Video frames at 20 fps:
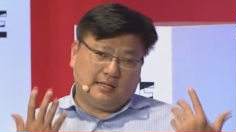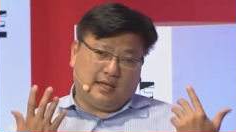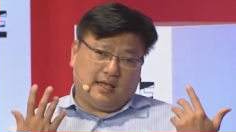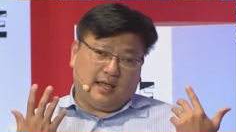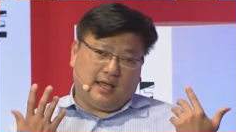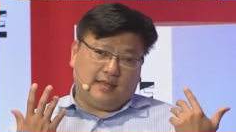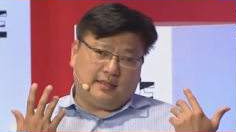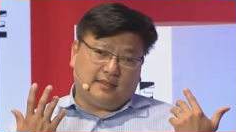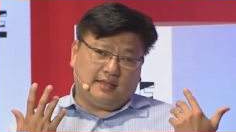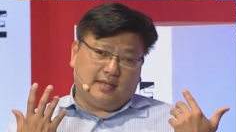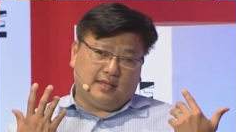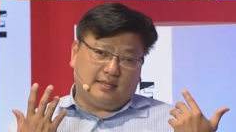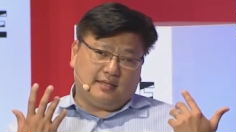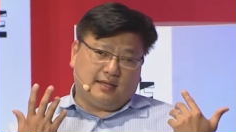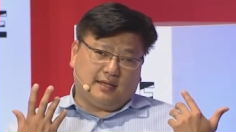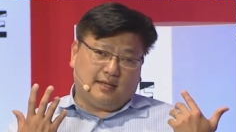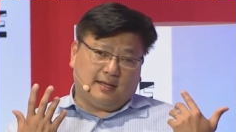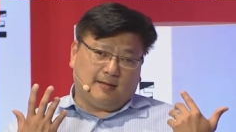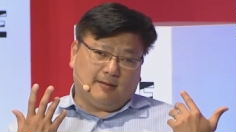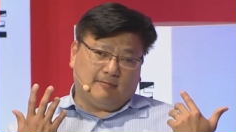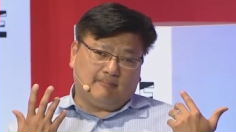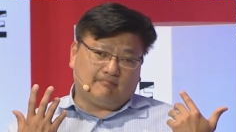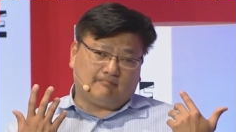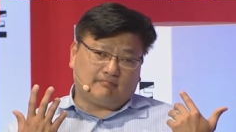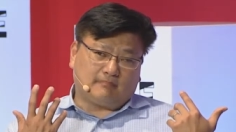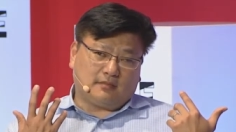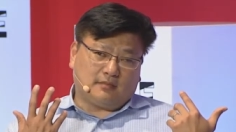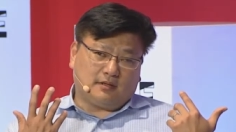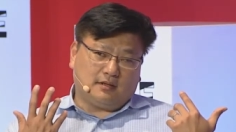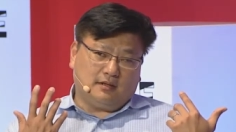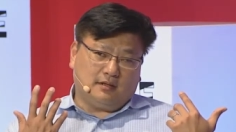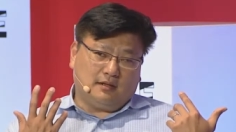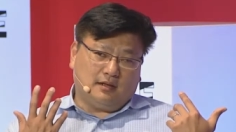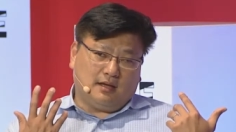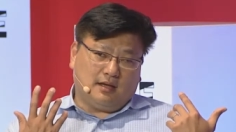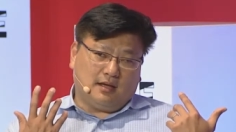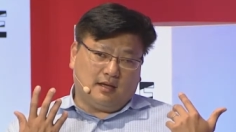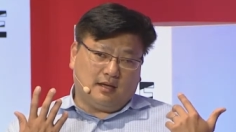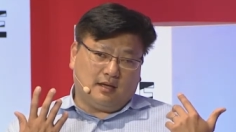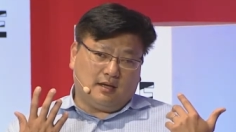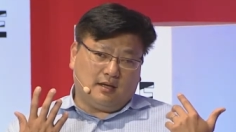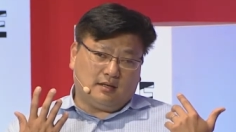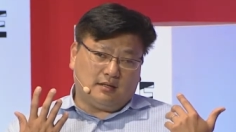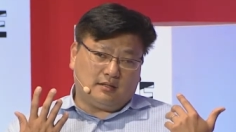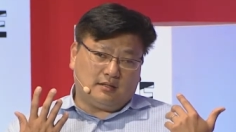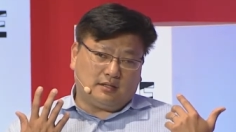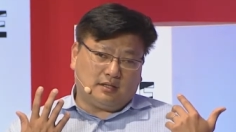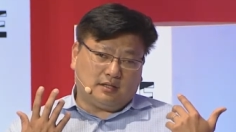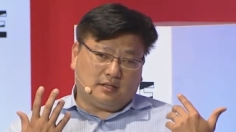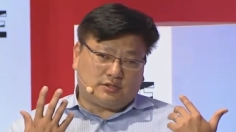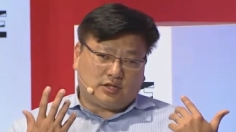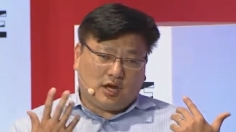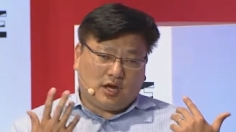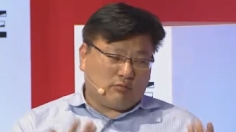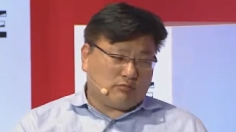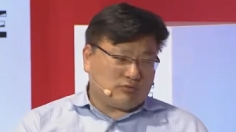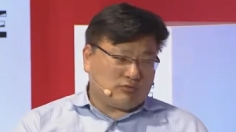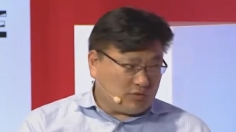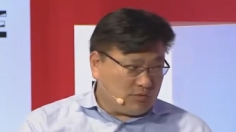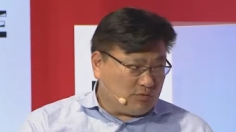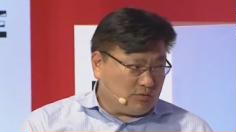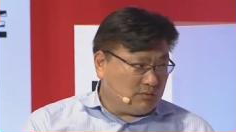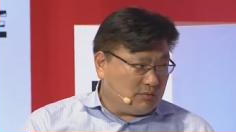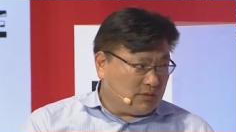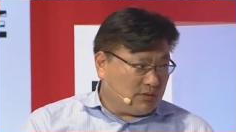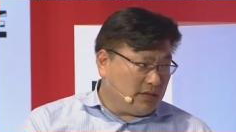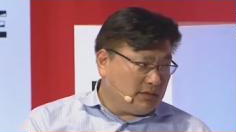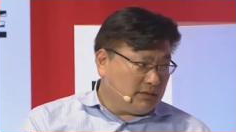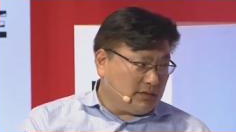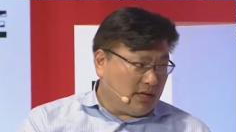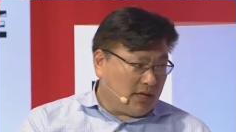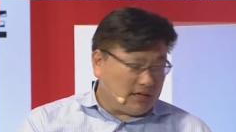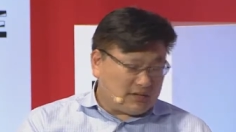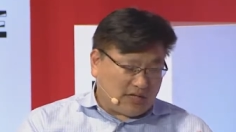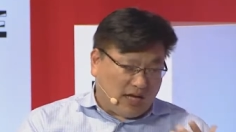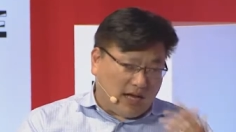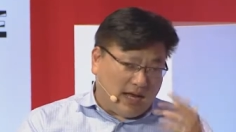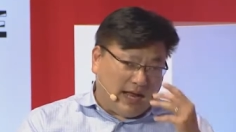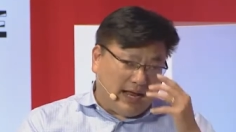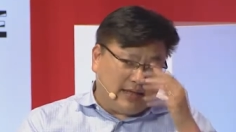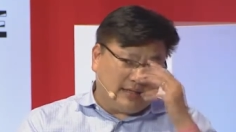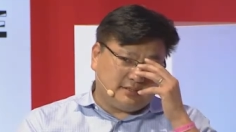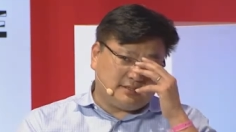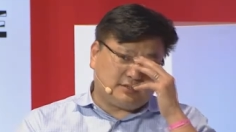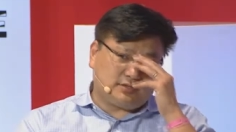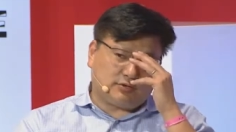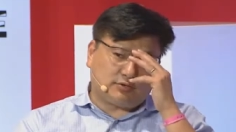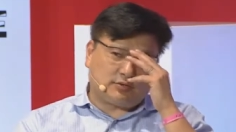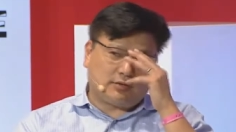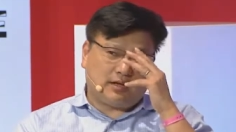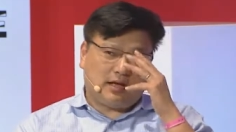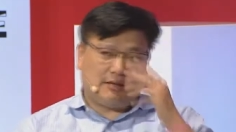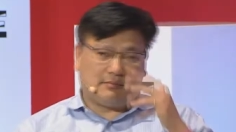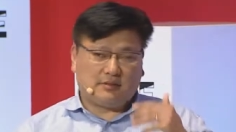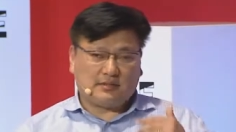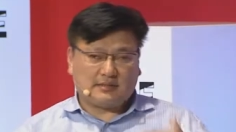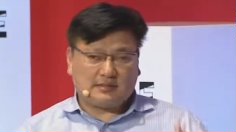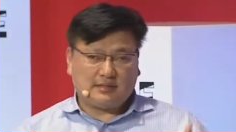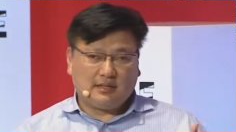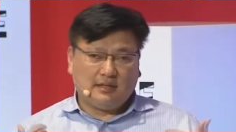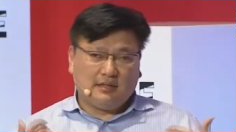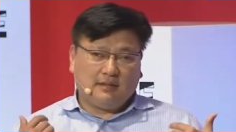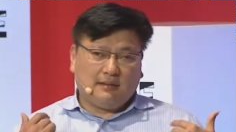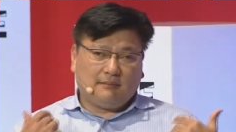and then um, uh, Xiaohongshu in uh, Shanghai in social commerce,